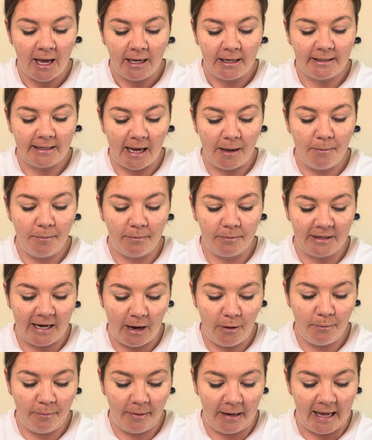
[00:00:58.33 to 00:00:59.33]

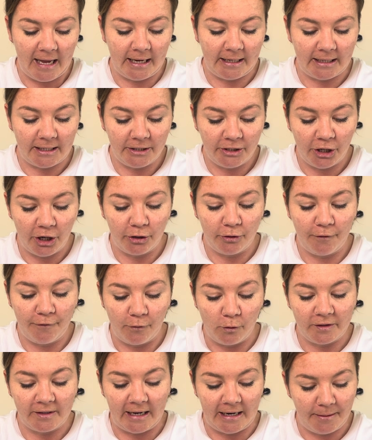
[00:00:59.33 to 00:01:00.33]
downplaying internal
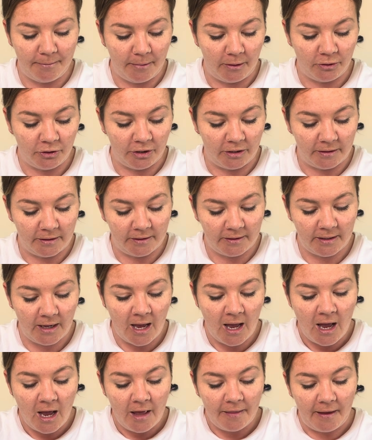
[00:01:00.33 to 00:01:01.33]
thoughts and emotions.
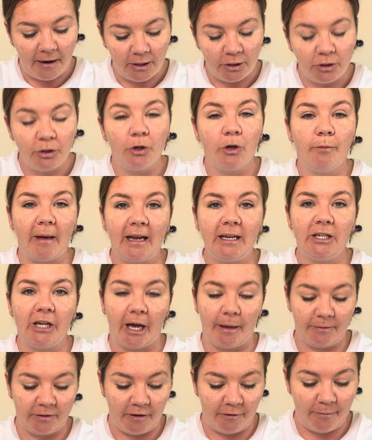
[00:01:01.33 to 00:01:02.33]
There are 2 main
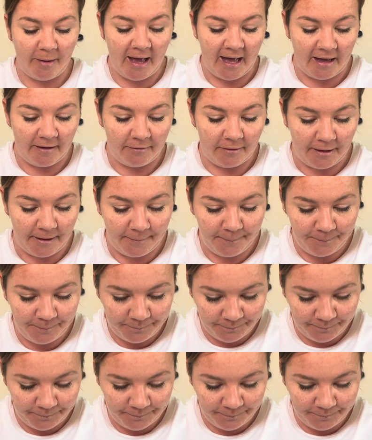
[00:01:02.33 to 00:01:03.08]
types of behaviour.